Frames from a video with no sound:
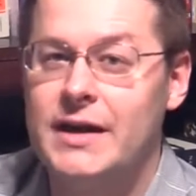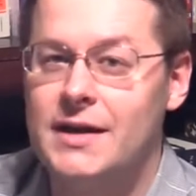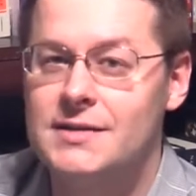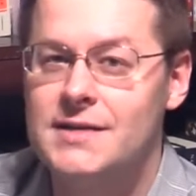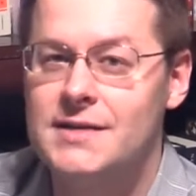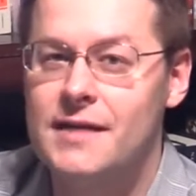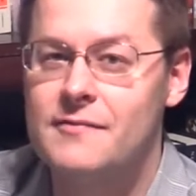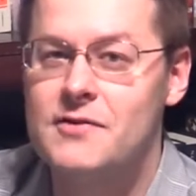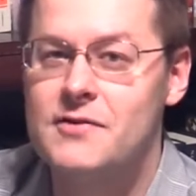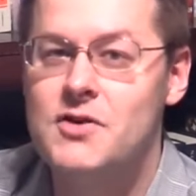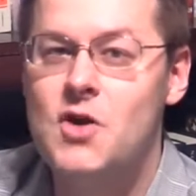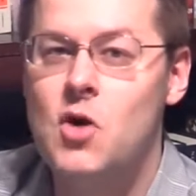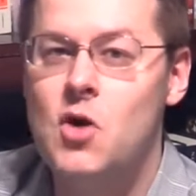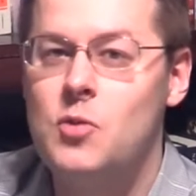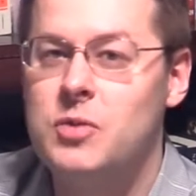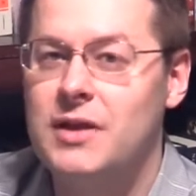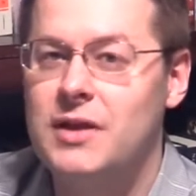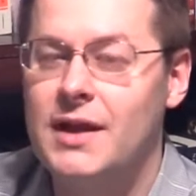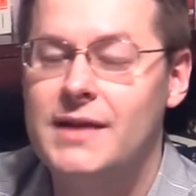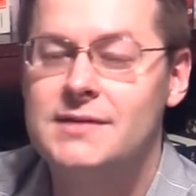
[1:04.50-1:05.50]
us have no
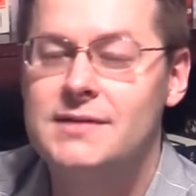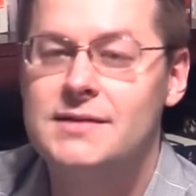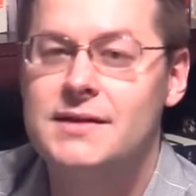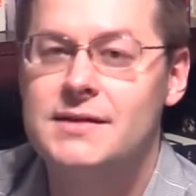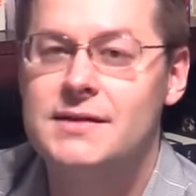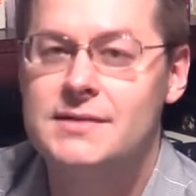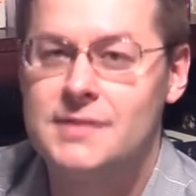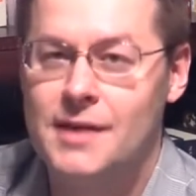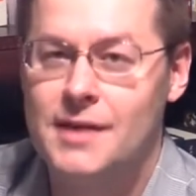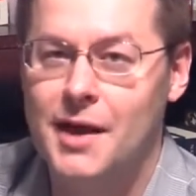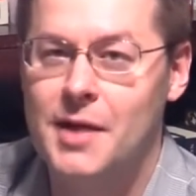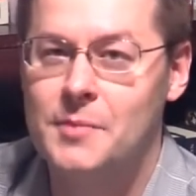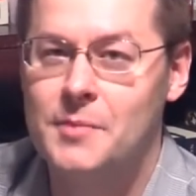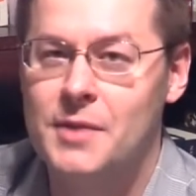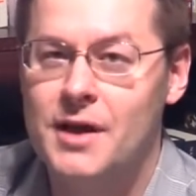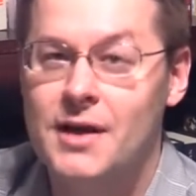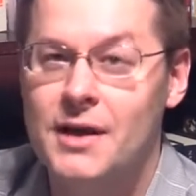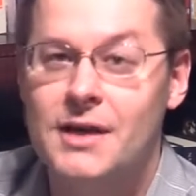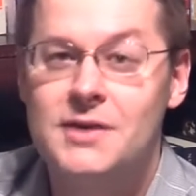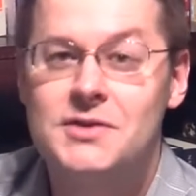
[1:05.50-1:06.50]
place in Islam,
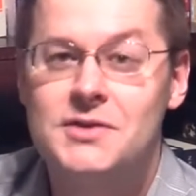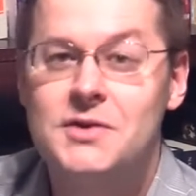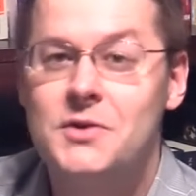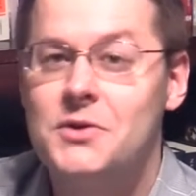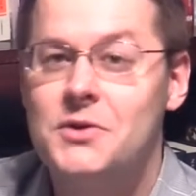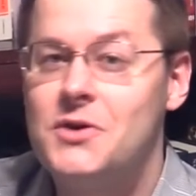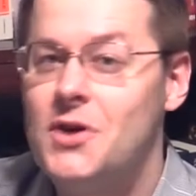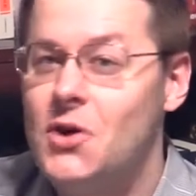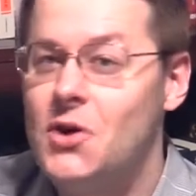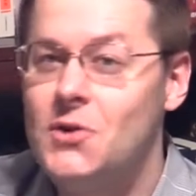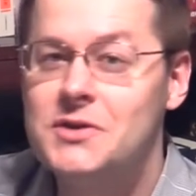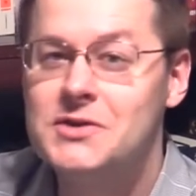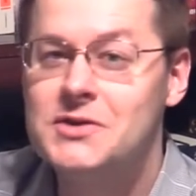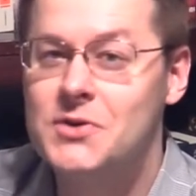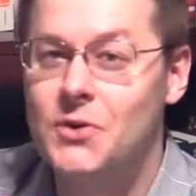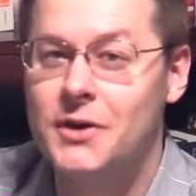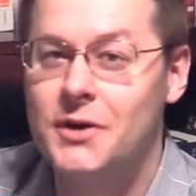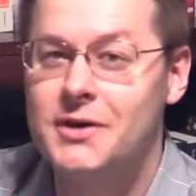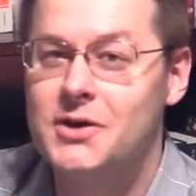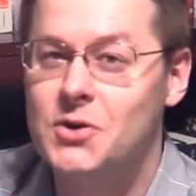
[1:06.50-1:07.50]
so no one's
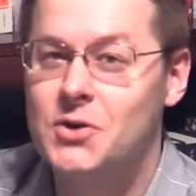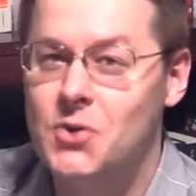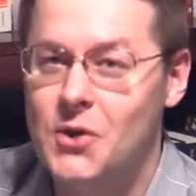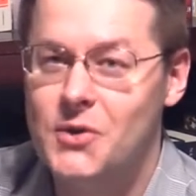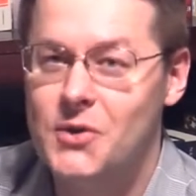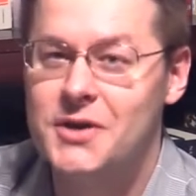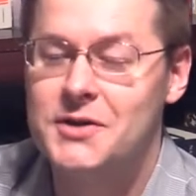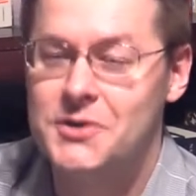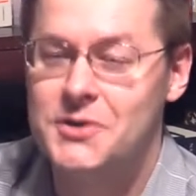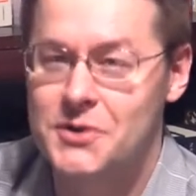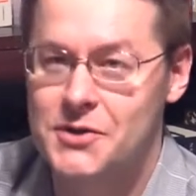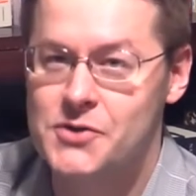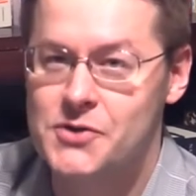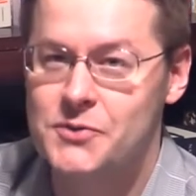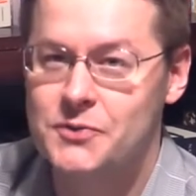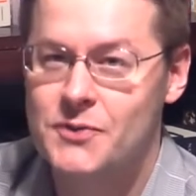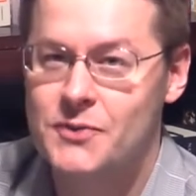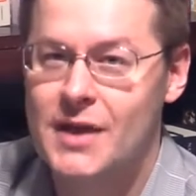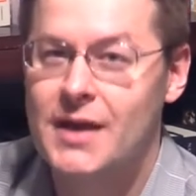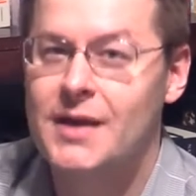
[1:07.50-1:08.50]
going to quote it to you,
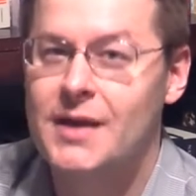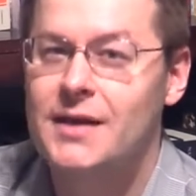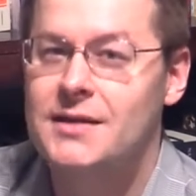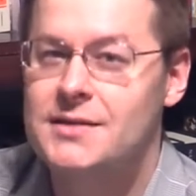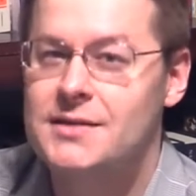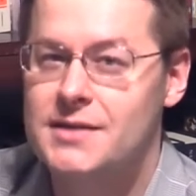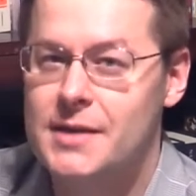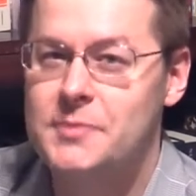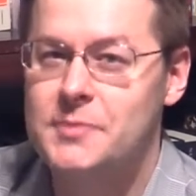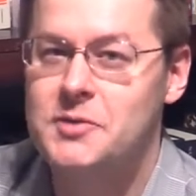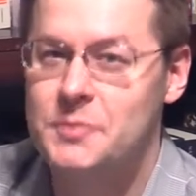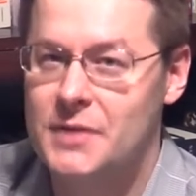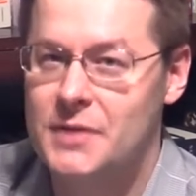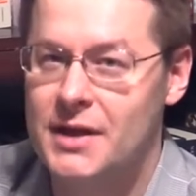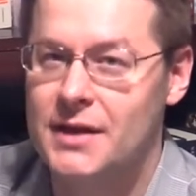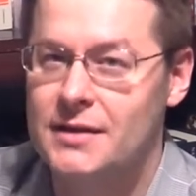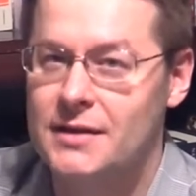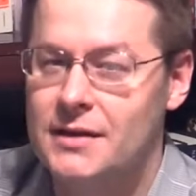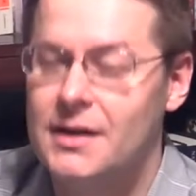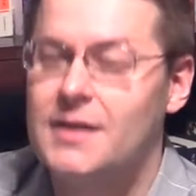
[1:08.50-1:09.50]
except
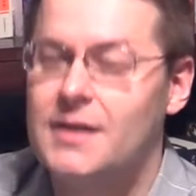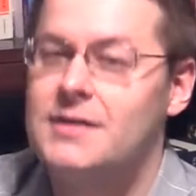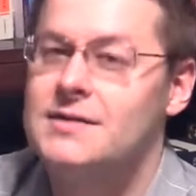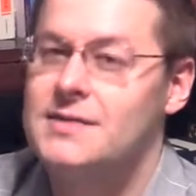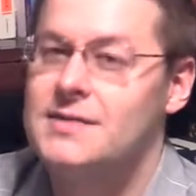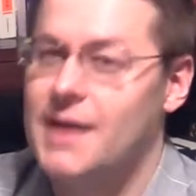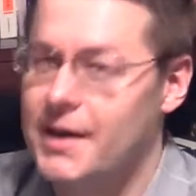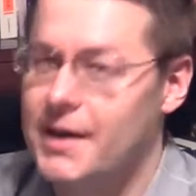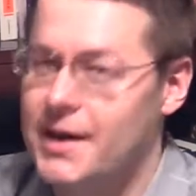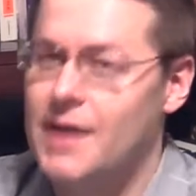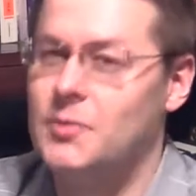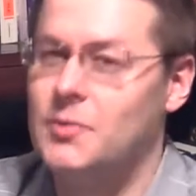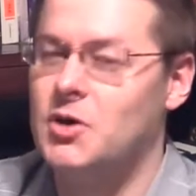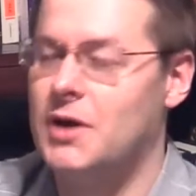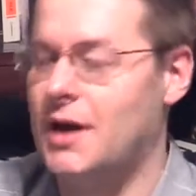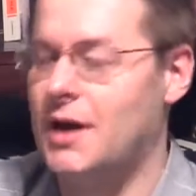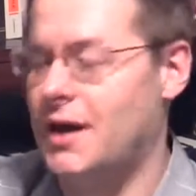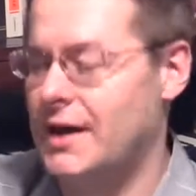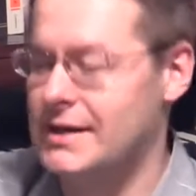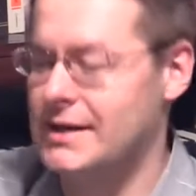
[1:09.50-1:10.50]
me. Sahih
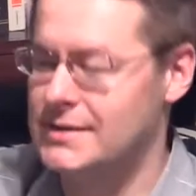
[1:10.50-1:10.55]
al-Bukhari,